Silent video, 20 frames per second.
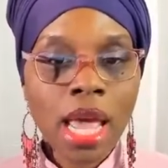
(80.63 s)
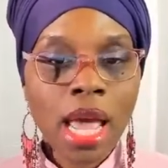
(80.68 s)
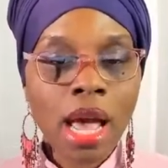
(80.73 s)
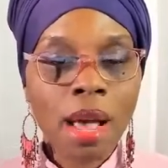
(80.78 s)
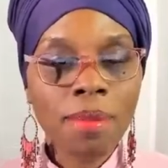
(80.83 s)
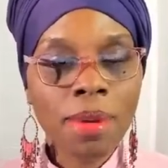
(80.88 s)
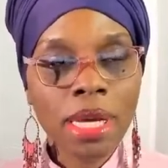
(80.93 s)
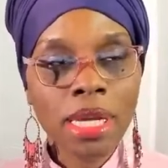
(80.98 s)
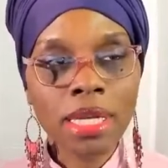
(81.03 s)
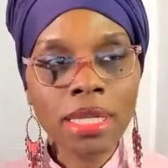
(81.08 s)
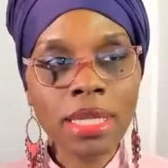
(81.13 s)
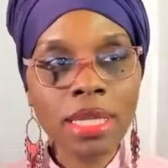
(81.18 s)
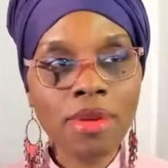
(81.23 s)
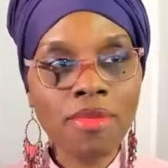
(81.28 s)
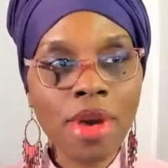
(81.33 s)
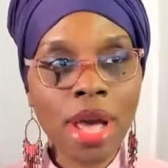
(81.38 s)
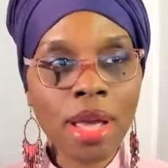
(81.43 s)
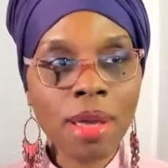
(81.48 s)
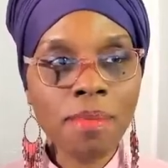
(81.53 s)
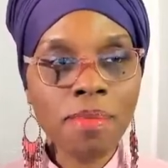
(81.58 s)
I'm going to see
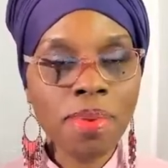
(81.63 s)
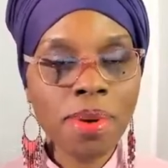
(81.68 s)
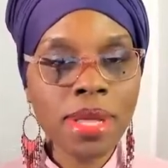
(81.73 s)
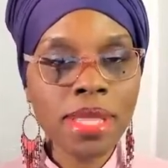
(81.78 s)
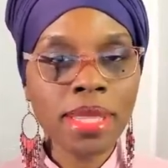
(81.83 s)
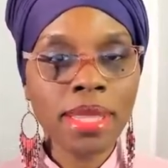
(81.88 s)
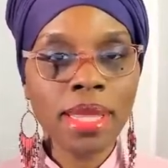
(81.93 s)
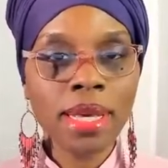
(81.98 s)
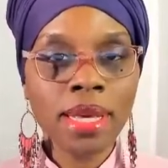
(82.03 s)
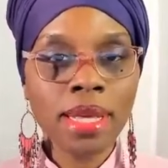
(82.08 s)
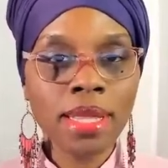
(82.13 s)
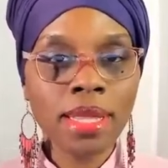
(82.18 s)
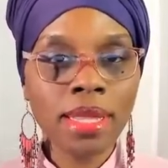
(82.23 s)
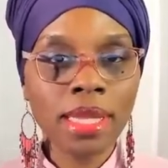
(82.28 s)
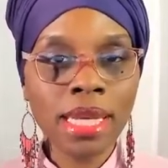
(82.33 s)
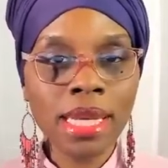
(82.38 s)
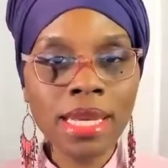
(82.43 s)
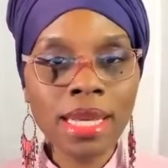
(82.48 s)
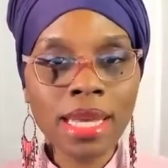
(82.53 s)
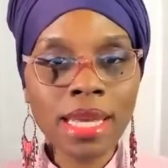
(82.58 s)
if I can put the
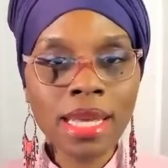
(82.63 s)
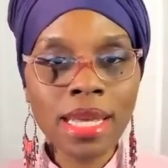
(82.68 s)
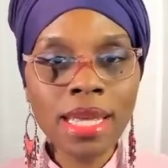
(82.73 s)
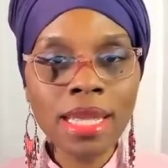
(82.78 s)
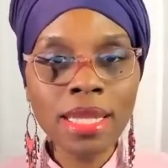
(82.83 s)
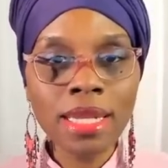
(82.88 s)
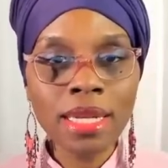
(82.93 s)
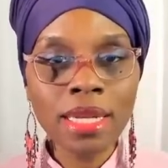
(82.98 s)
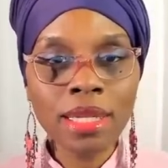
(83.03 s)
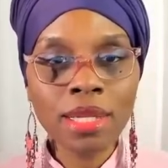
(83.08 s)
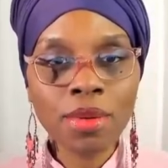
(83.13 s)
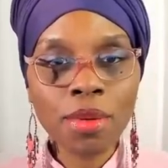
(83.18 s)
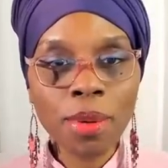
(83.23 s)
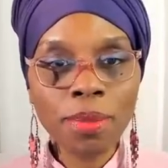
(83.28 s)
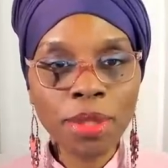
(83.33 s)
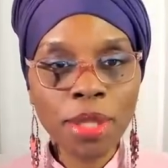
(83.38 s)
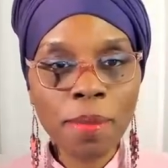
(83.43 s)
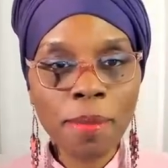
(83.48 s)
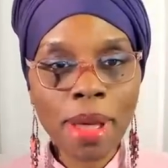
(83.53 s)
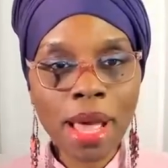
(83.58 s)
link in the
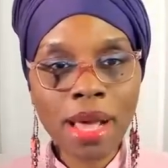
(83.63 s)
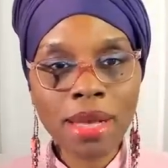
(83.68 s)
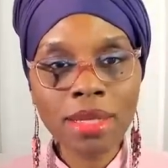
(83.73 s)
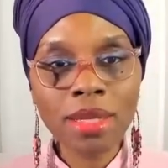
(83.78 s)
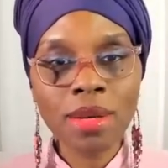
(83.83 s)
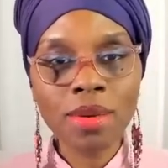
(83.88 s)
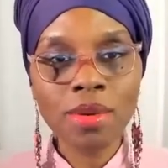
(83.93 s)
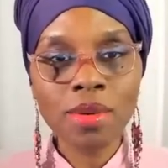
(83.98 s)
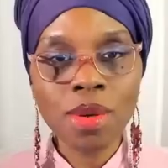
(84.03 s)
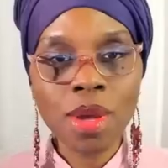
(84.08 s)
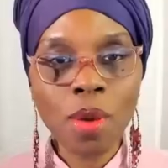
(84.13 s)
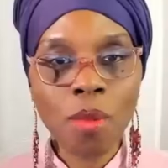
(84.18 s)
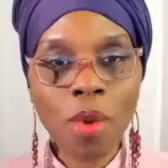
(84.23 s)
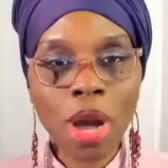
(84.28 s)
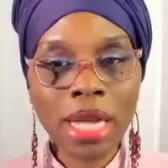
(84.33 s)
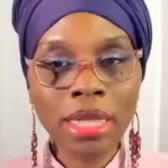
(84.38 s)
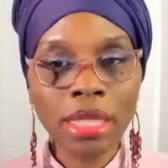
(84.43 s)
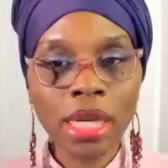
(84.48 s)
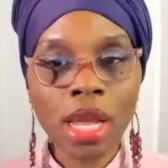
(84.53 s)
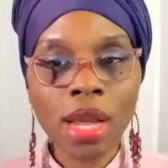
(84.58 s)
description box so you can
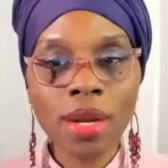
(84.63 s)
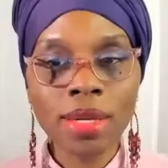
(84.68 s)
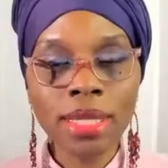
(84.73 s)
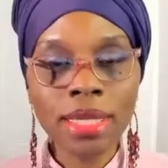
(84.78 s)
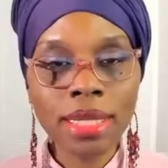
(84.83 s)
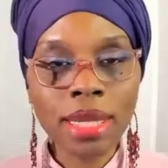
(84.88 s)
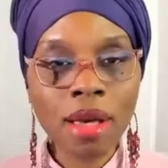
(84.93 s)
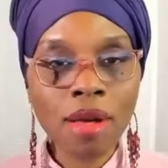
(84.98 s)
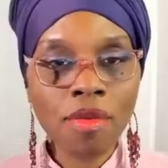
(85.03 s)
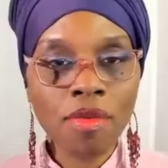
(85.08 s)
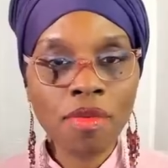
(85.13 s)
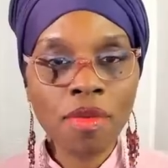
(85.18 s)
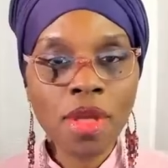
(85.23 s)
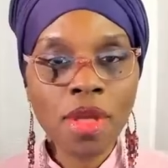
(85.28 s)
watch it yourself